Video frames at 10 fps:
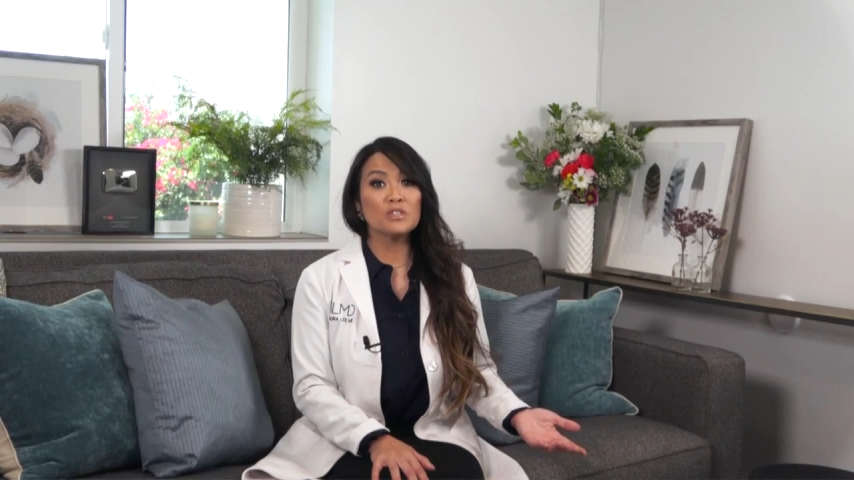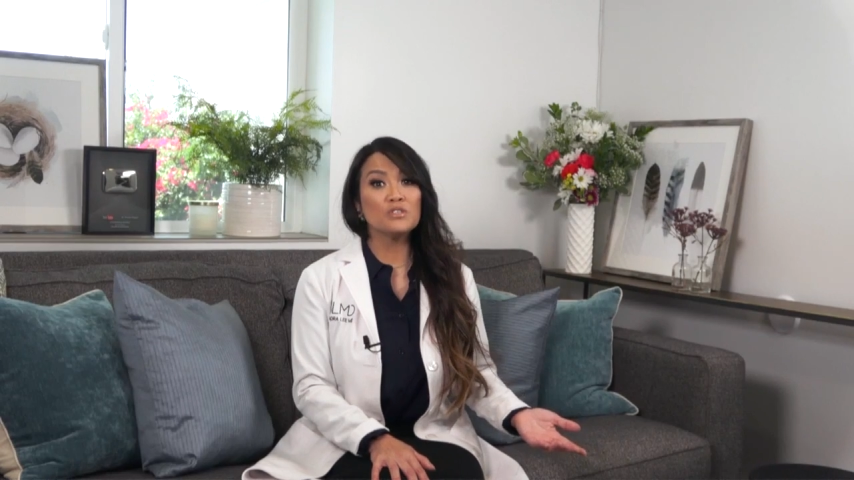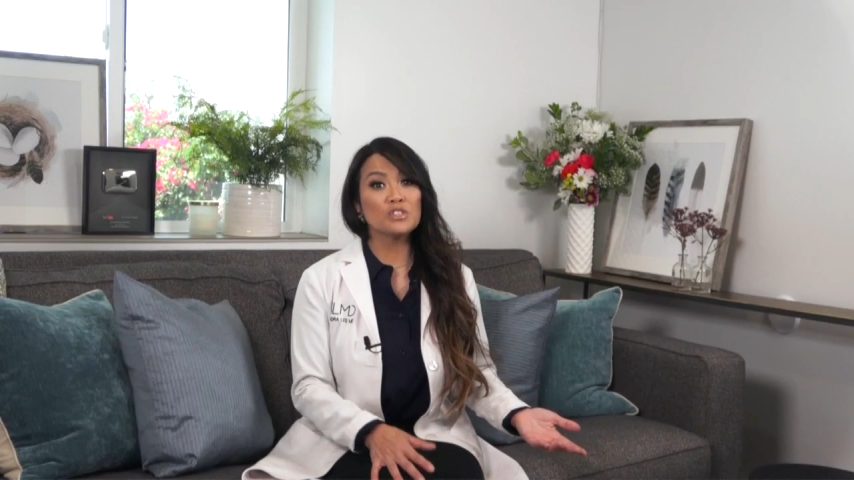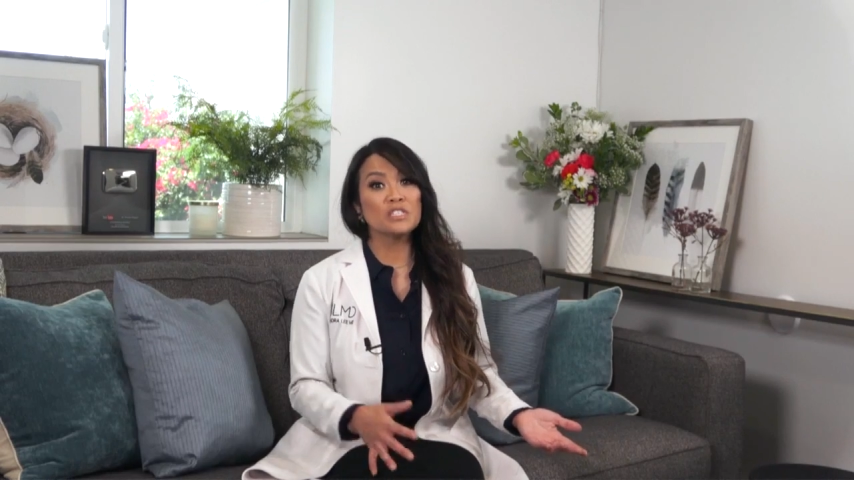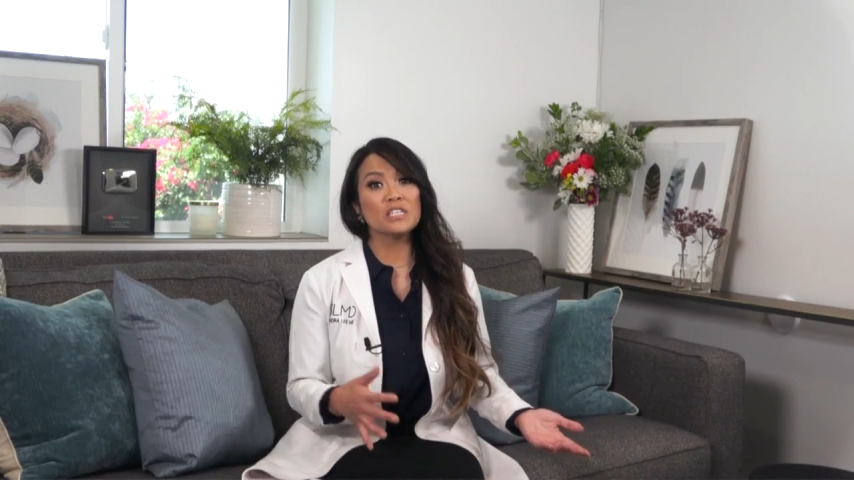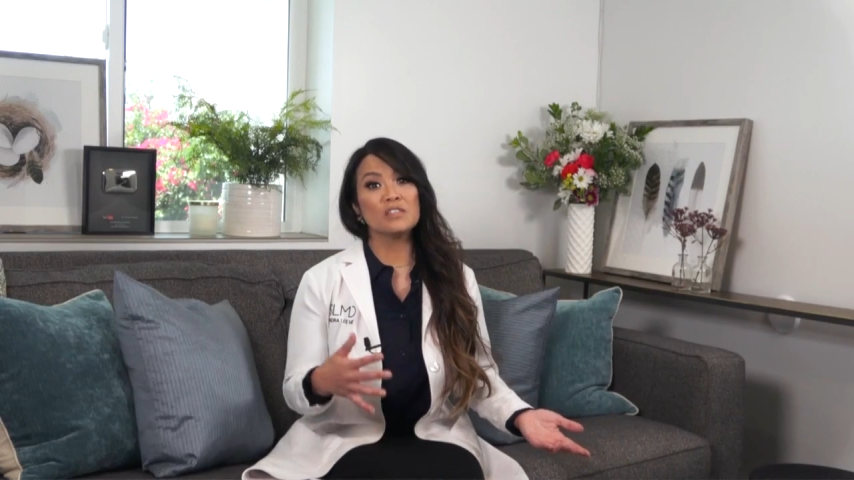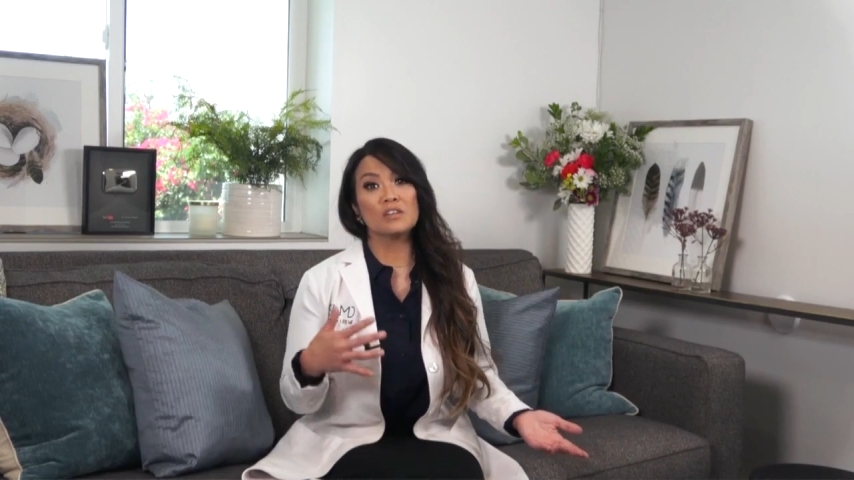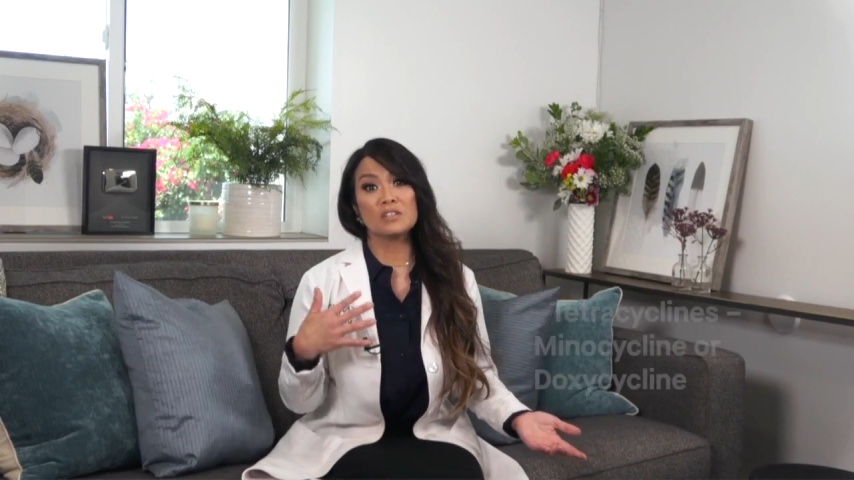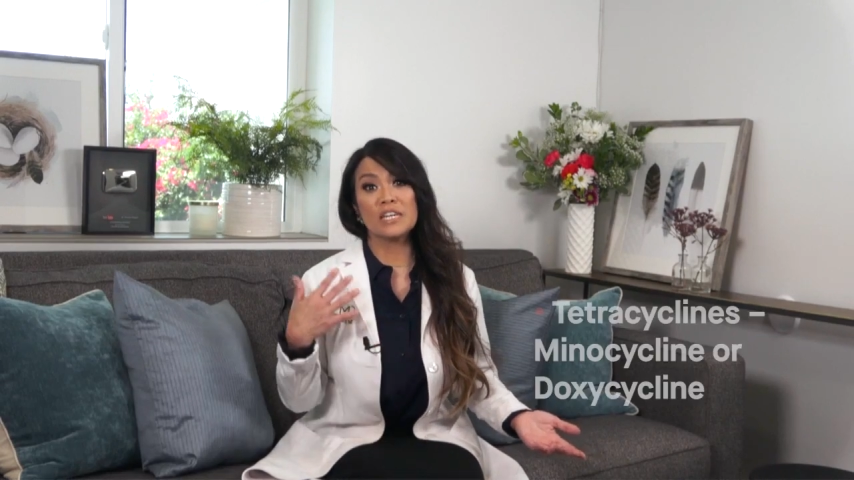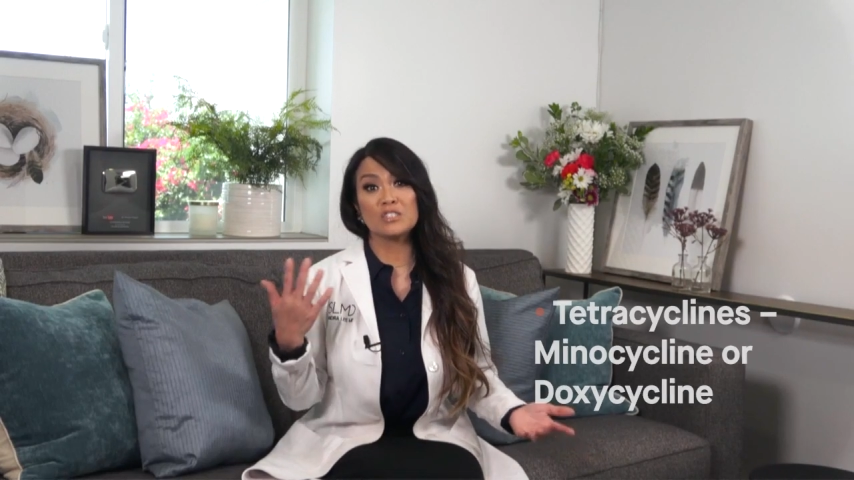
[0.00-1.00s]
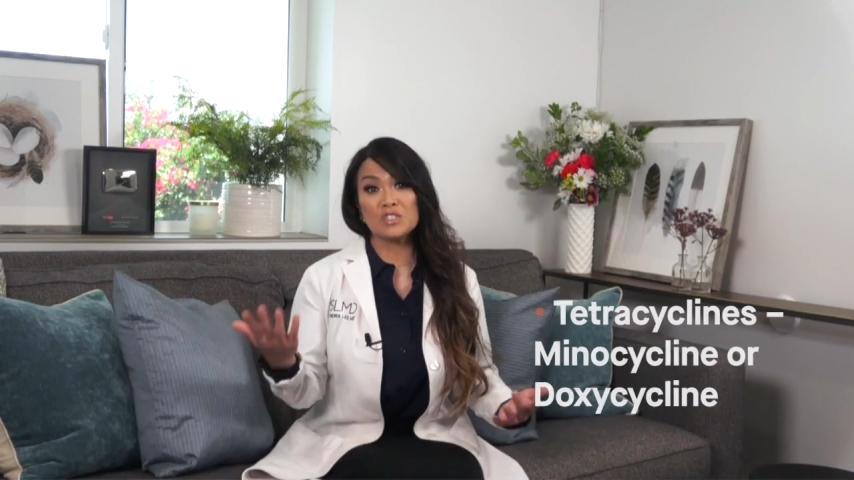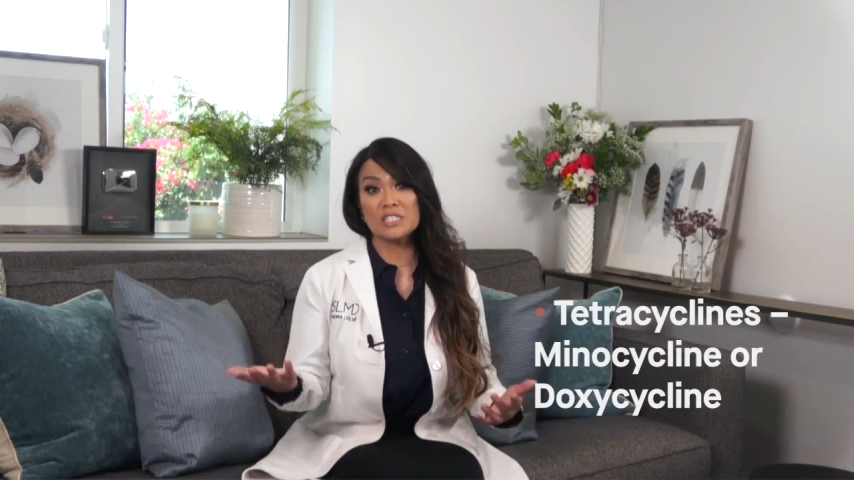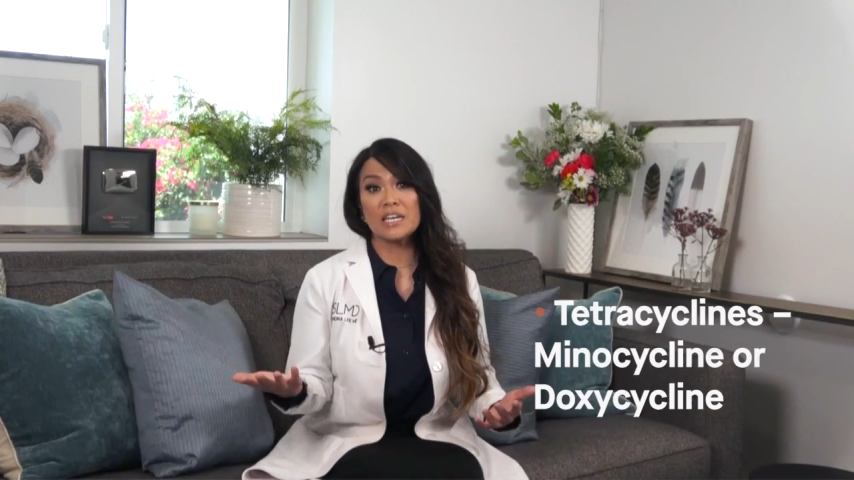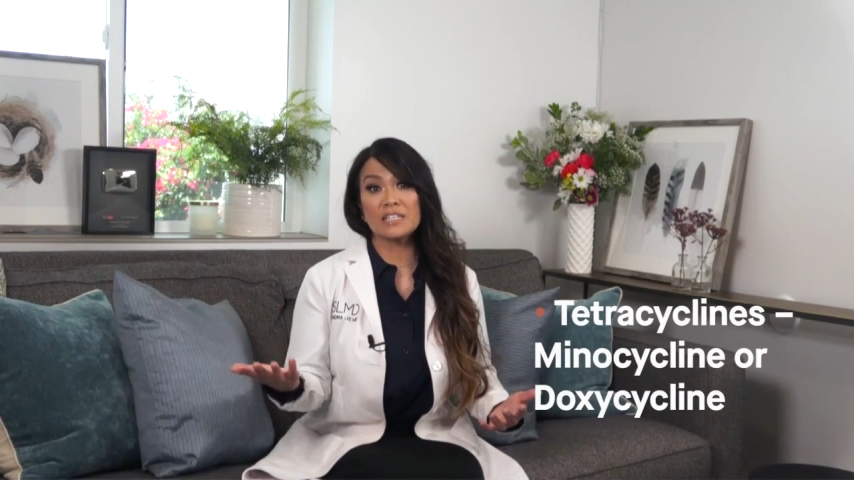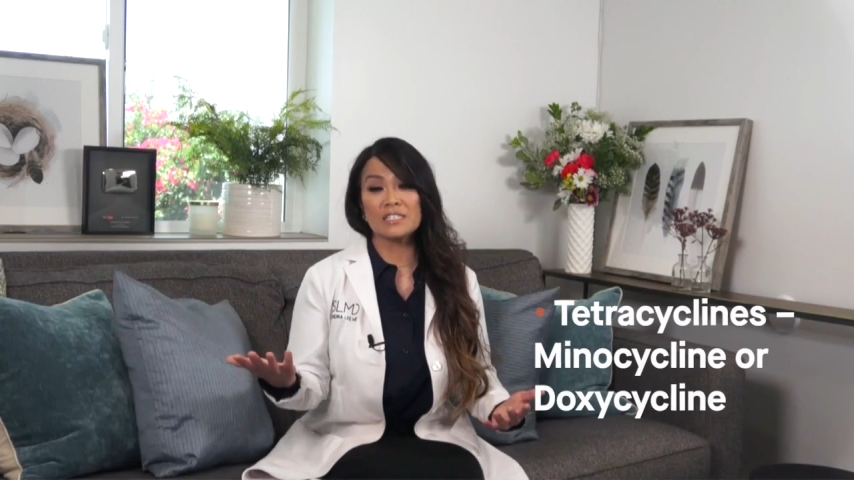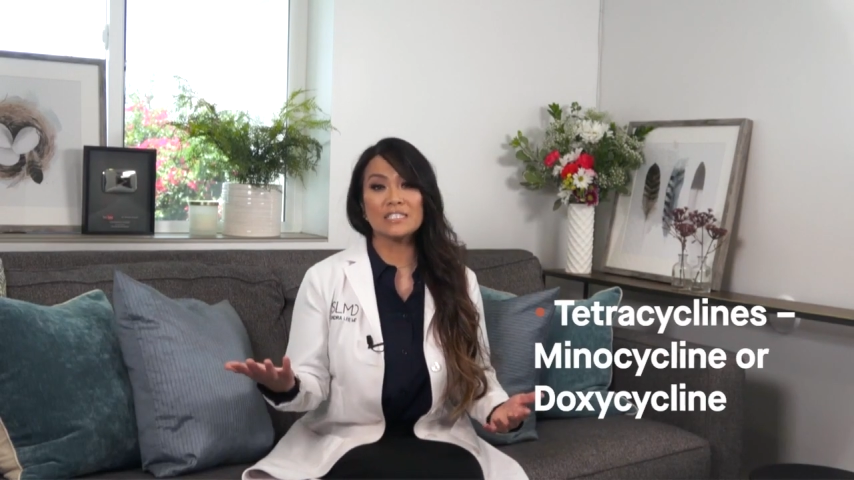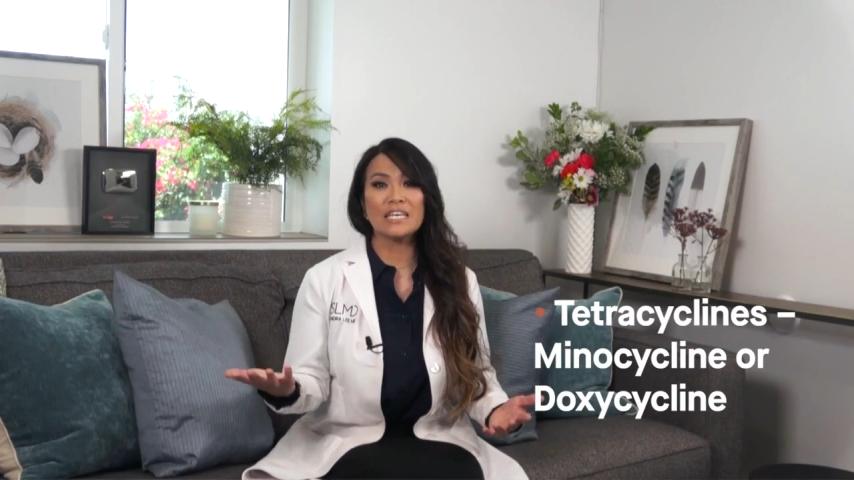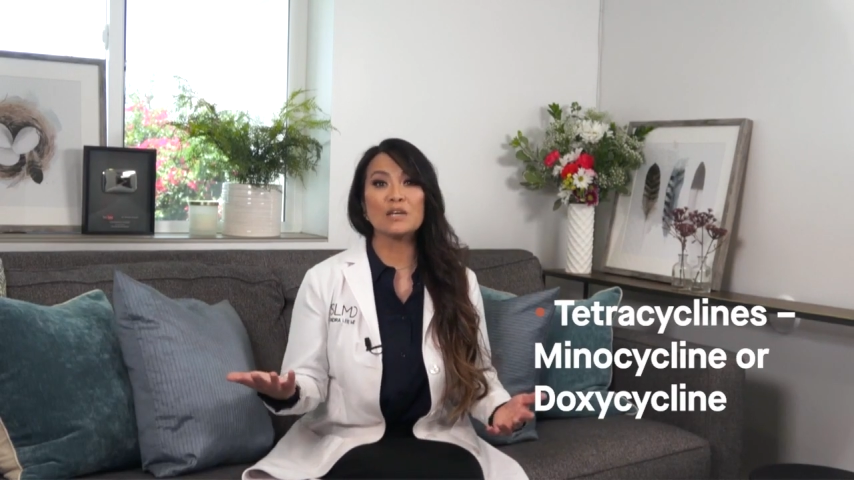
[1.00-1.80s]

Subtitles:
Usually they're tetracyclines